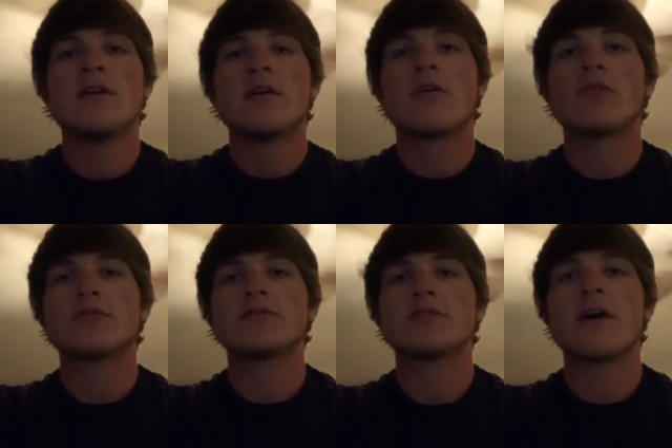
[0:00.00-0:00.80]

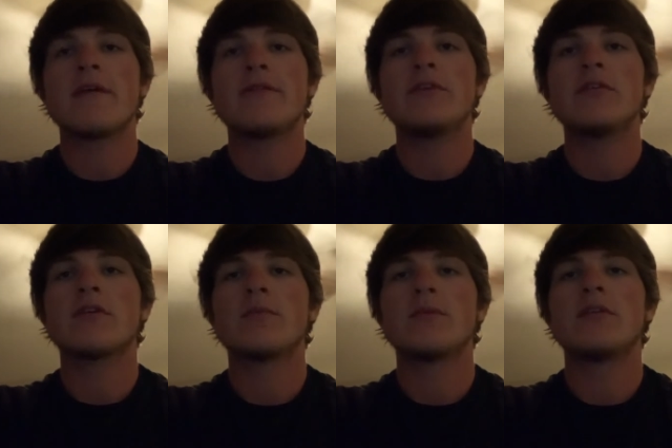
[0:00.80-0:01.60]
cultures, live theater
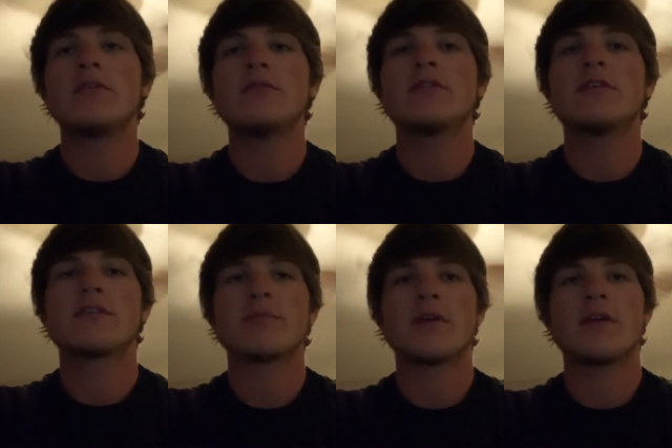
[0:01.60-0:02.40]
can be used to
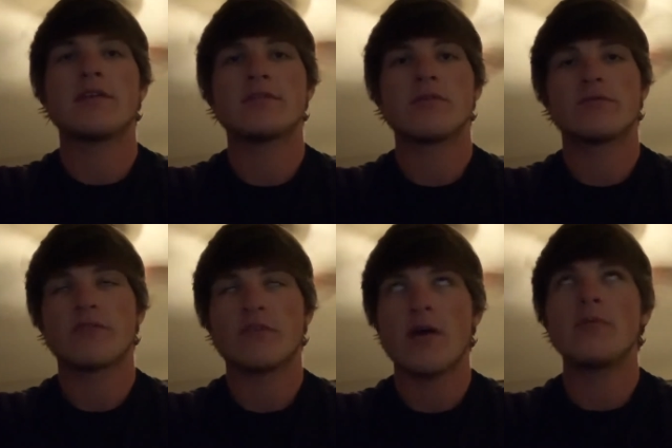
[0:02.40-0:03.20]
explain a certain
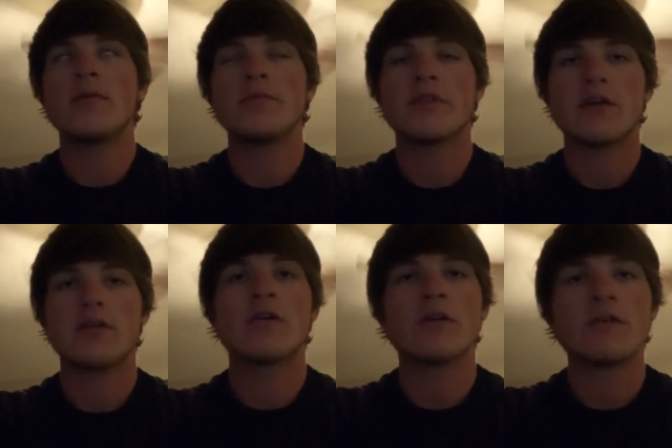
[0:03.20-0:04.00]
phenomenon that
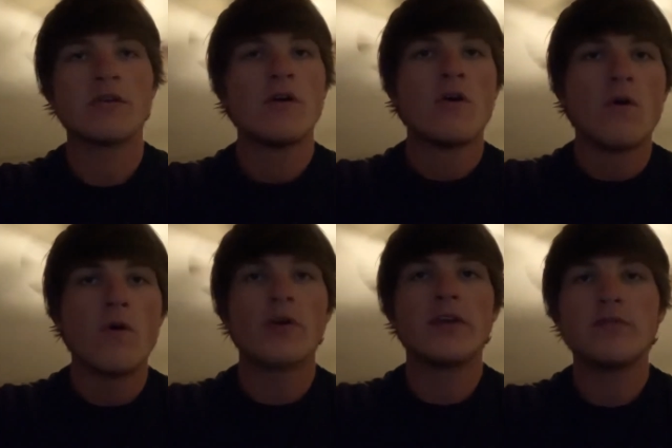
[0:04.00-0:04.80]
occurred
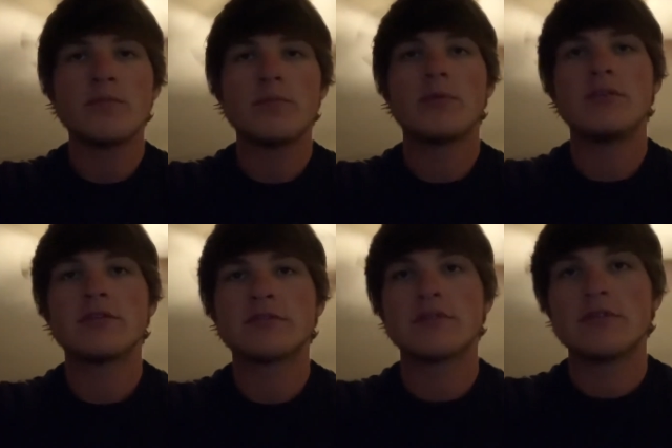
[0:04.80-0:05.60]
or even be
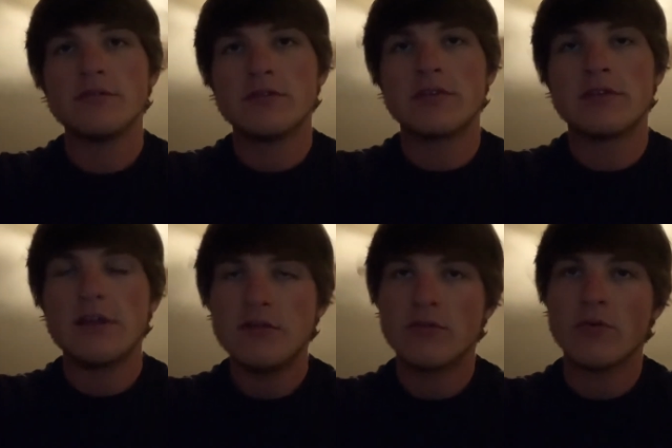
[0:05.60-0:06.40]
just used to
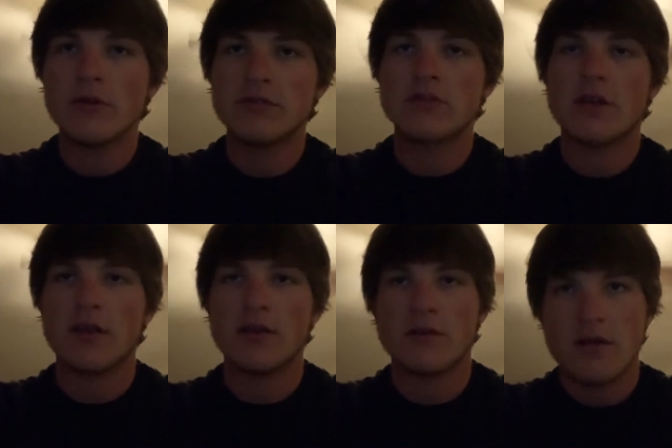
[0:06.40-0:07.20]
teach or
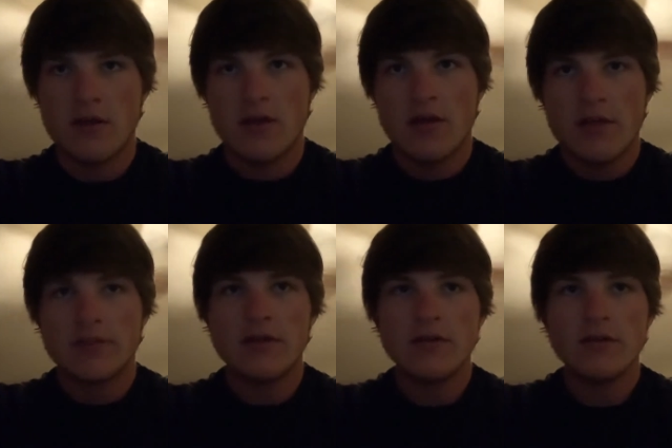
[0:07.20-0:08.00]
entertain.
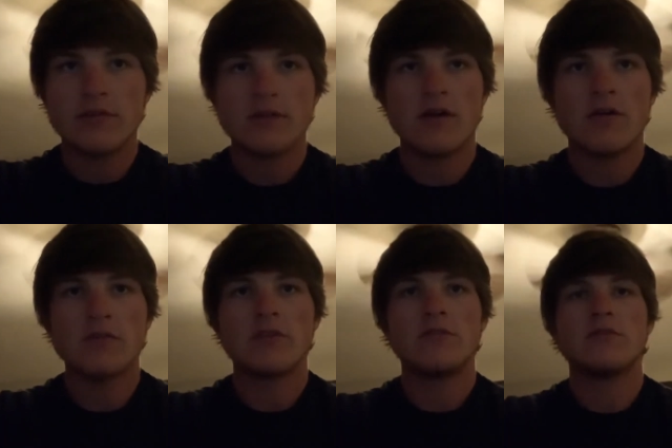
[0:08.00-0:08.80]
Theater is not
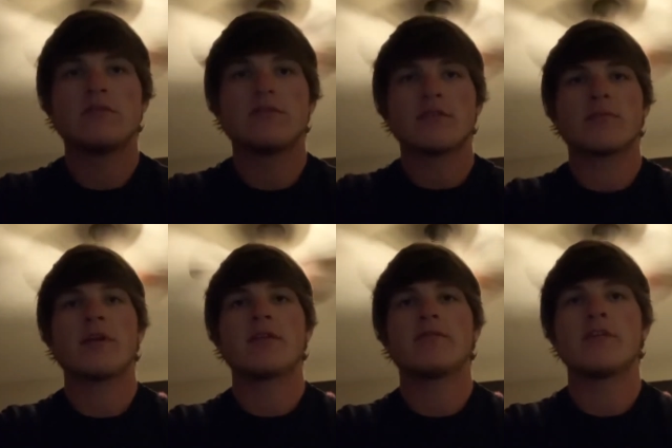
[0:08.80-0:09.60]
only used to
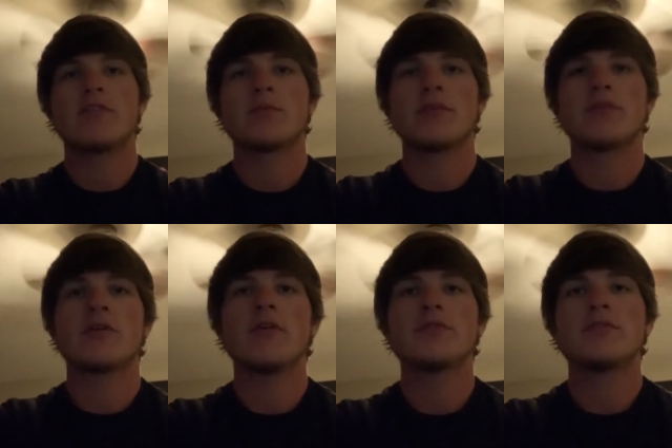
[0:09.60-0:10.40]
explain events, but is
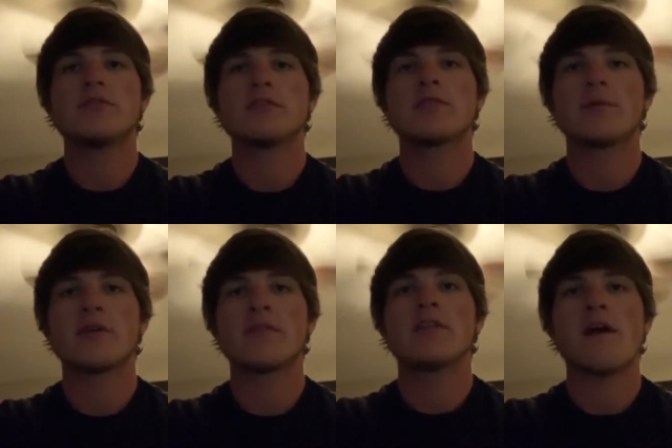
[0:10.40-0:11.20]
also used to
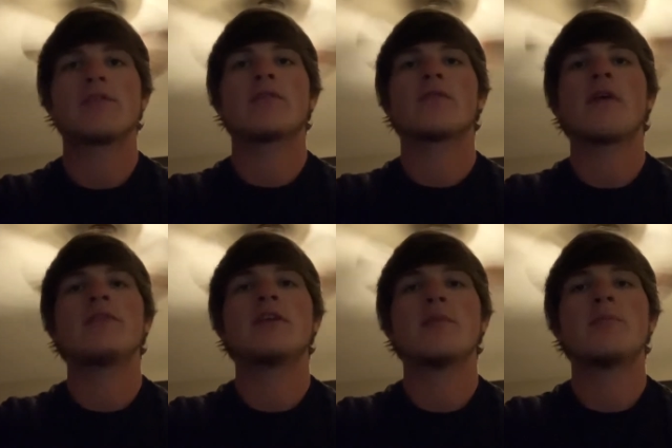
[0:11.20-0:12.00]
explain the lives of
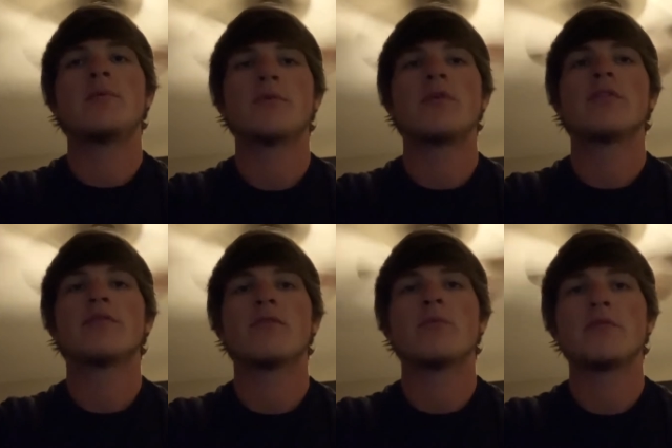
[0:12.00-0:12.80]
everyday people in the
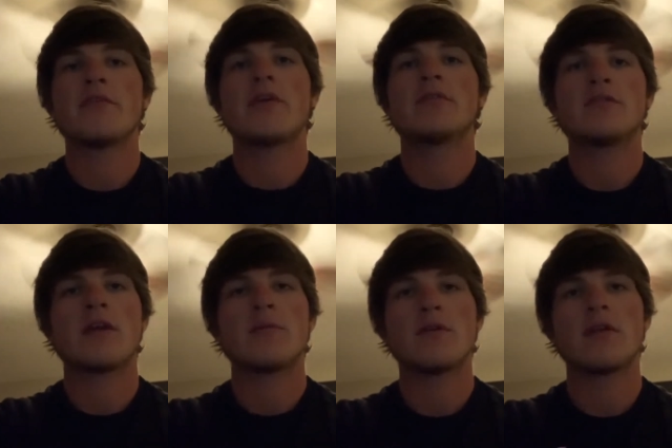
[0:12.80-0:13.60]
form of
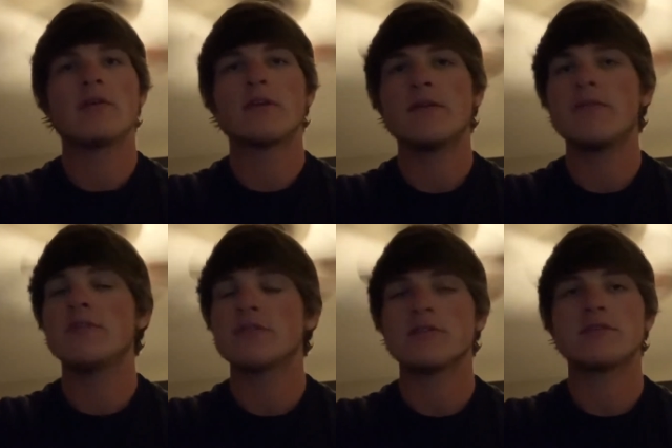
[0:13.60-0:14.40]
entertainment or
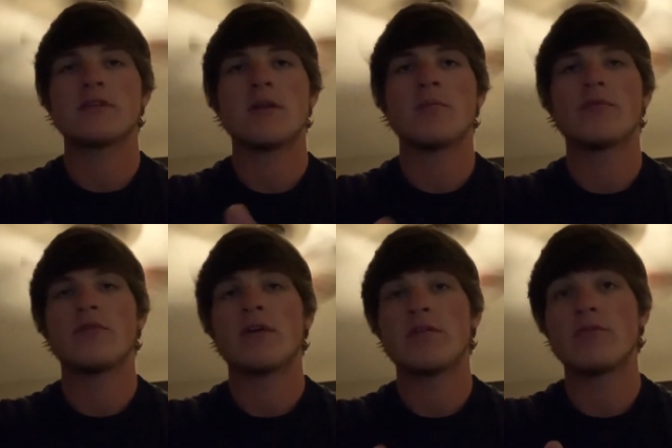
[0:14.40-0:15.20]
even just an inf
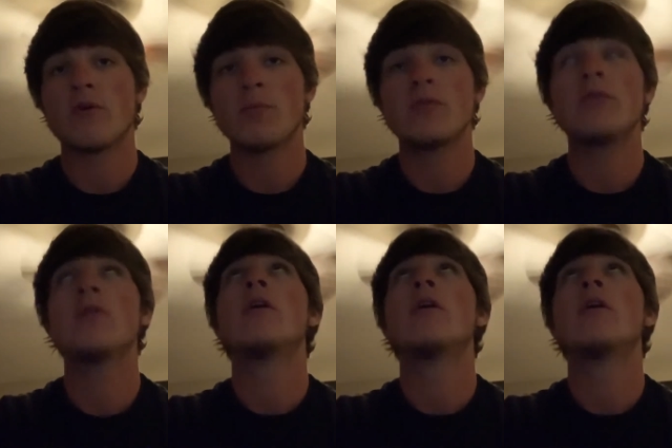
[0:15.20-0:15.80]
informal,